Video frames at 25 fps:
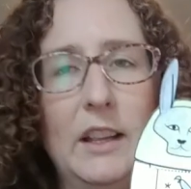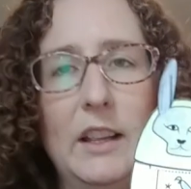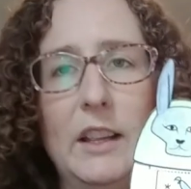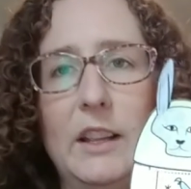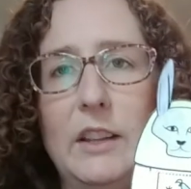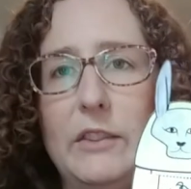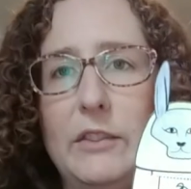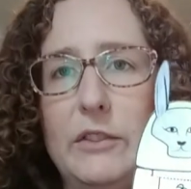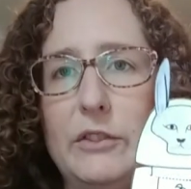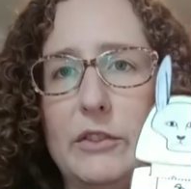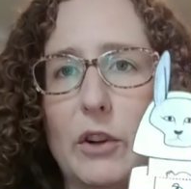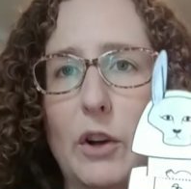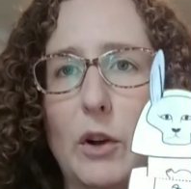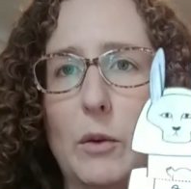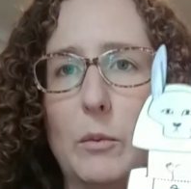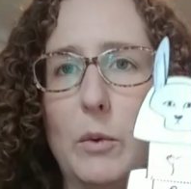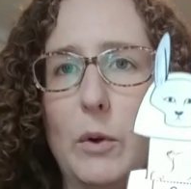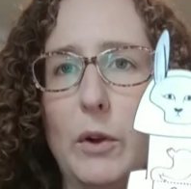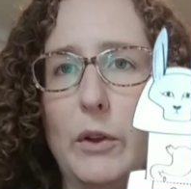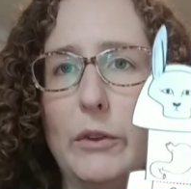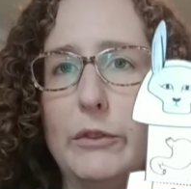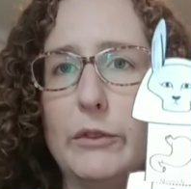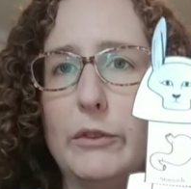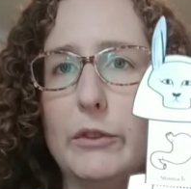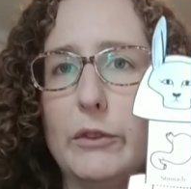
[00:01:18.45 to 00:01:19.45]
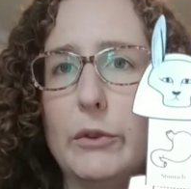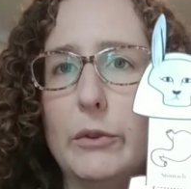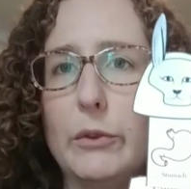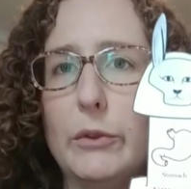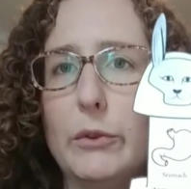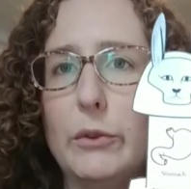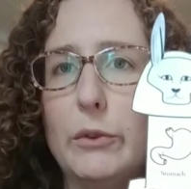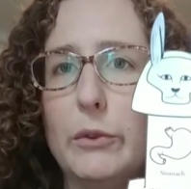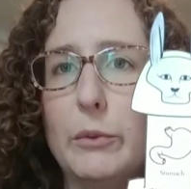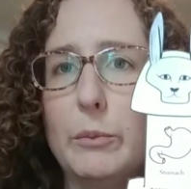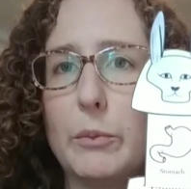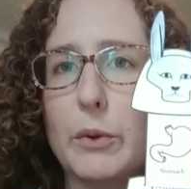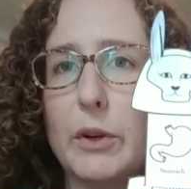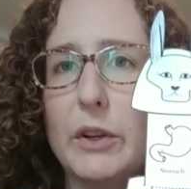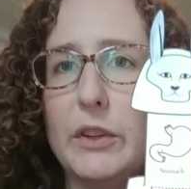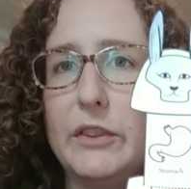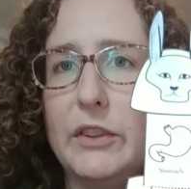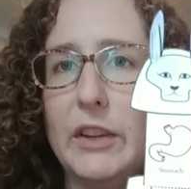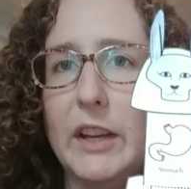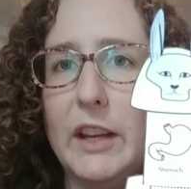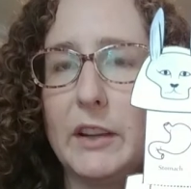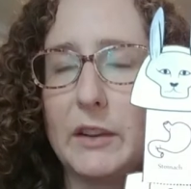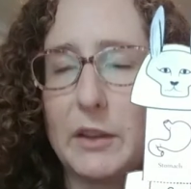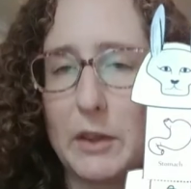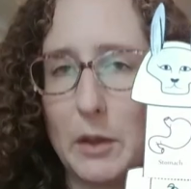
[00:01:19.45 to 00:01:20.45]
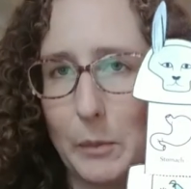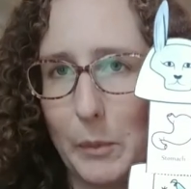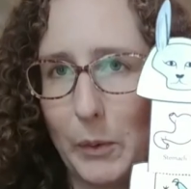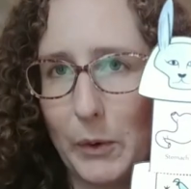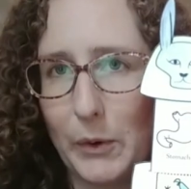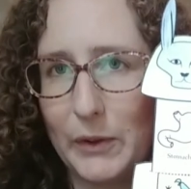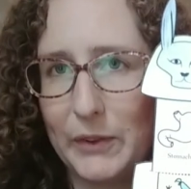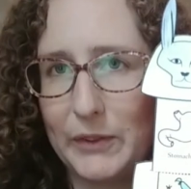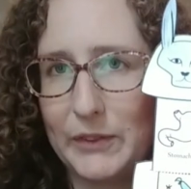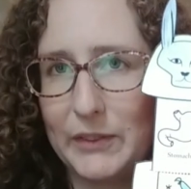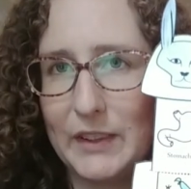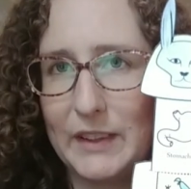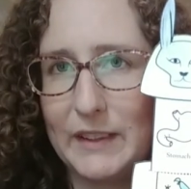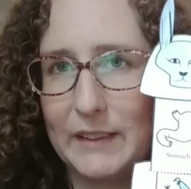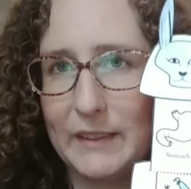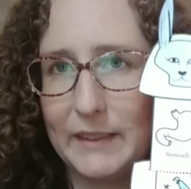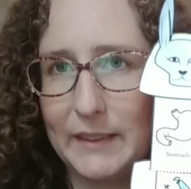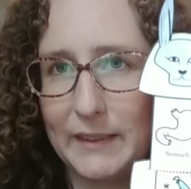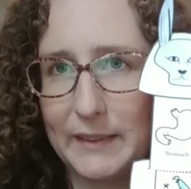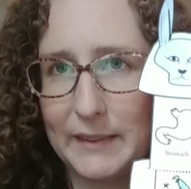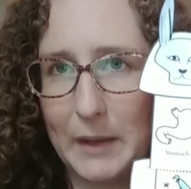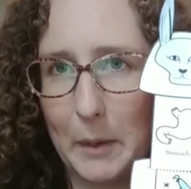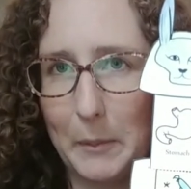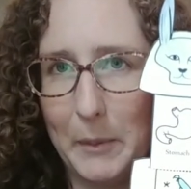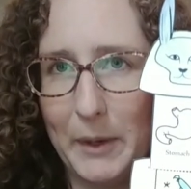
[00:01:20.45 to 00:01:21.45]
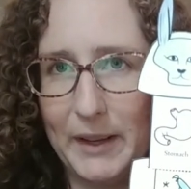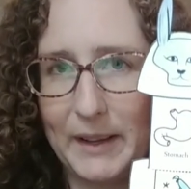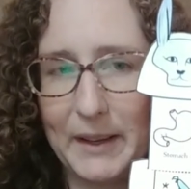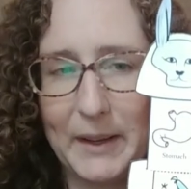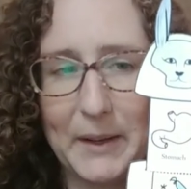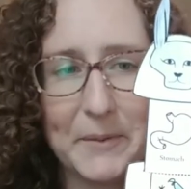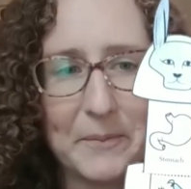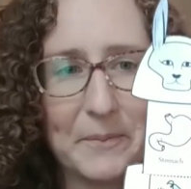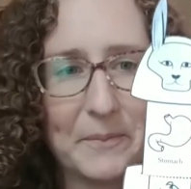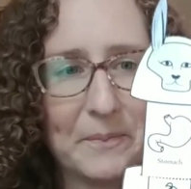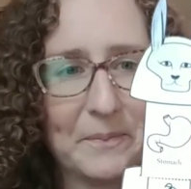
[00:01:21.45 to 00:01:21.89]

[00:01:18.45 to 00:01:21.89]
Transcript: His job was to protect the person's stomach.